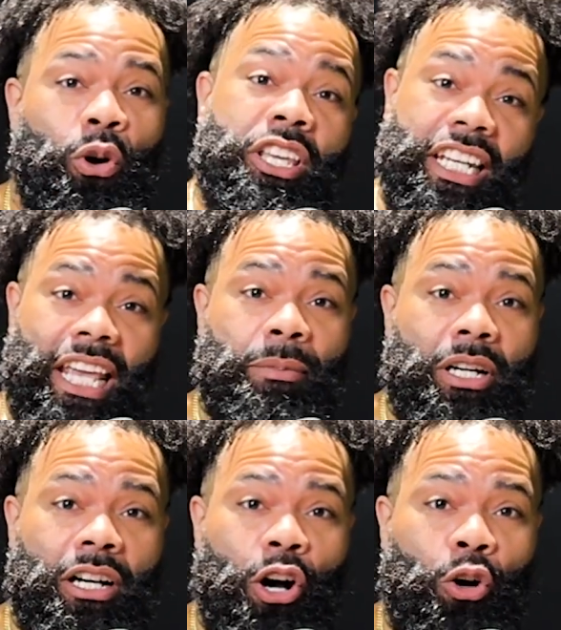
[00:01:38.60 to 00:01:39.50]
your
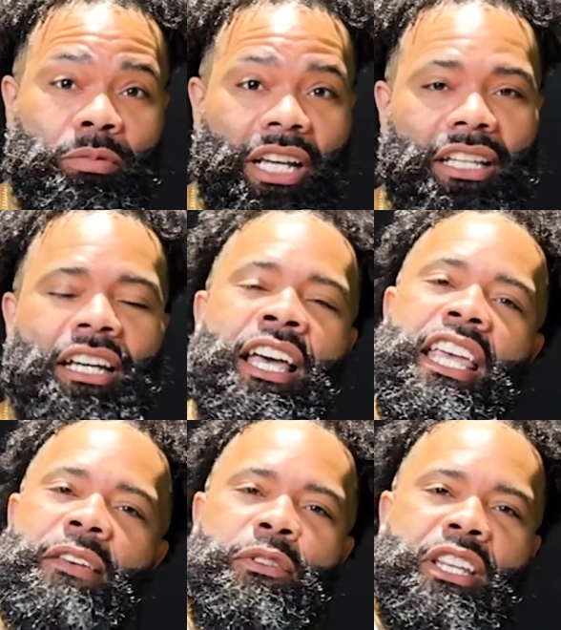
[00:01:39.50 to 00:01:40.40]
neighborhood hope dealer.
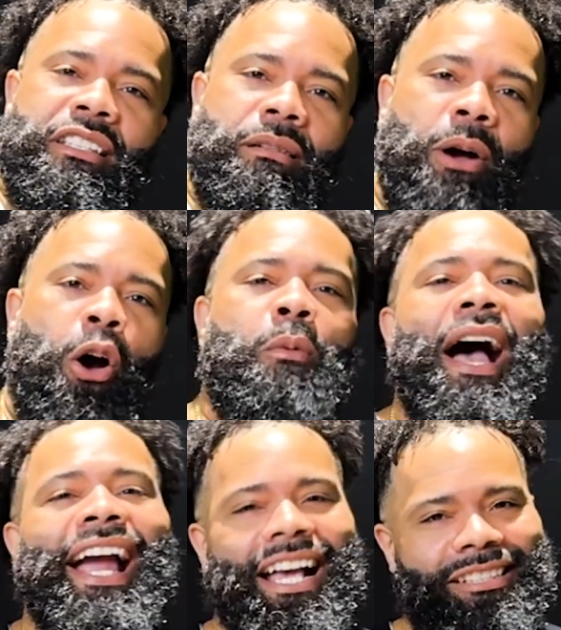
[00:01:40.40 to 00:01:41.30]
If you need some hope,
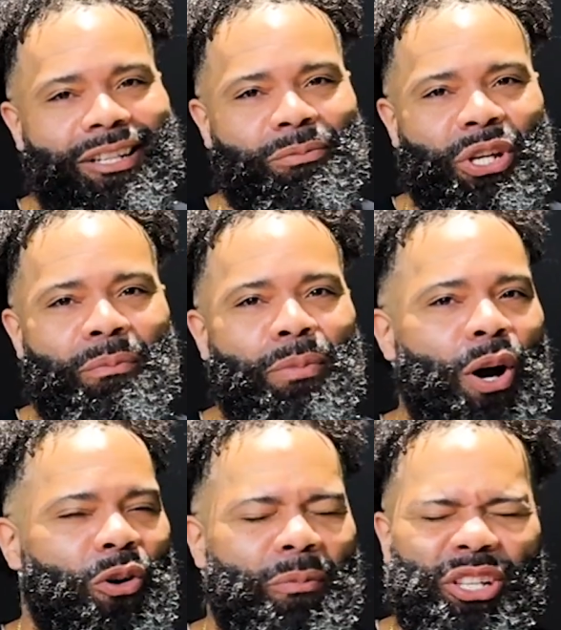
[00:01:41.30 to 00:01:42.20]
I got something you can
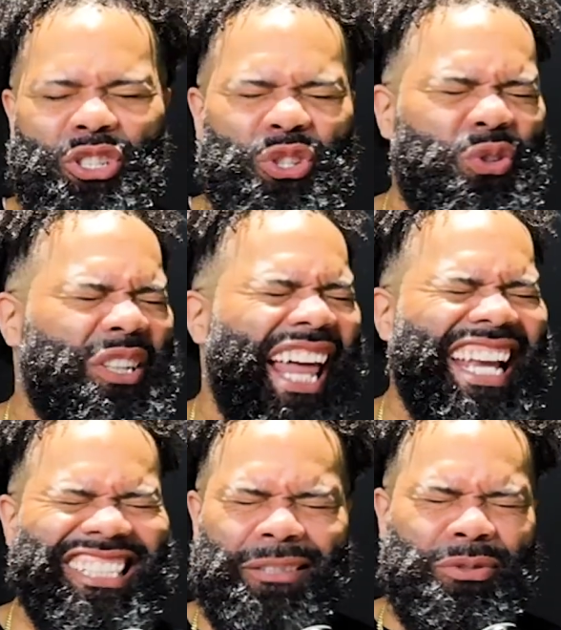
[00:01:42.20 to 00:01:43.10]
borrow. Make sure you
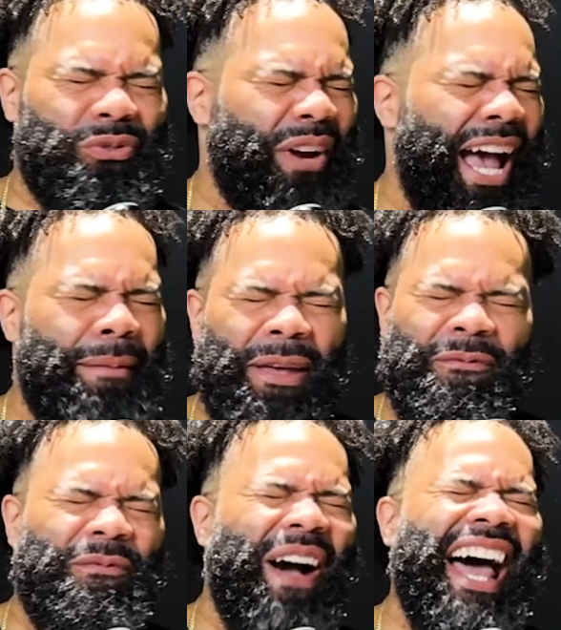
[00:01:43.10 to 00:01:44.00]
like, subscribe, and
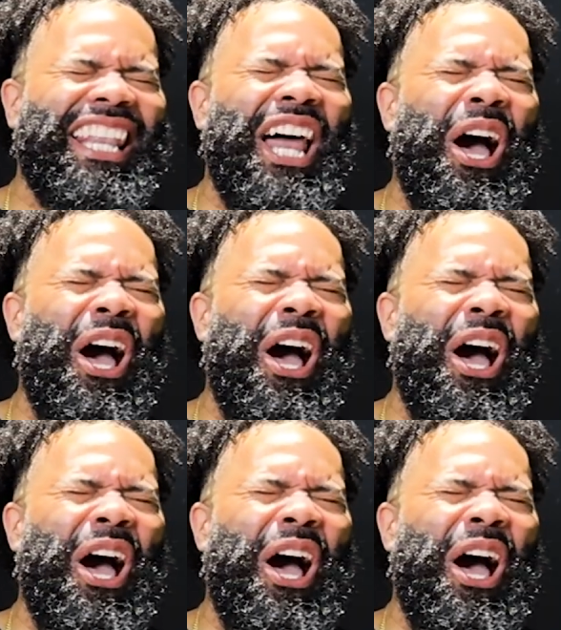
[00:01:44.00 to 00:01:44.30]
follow.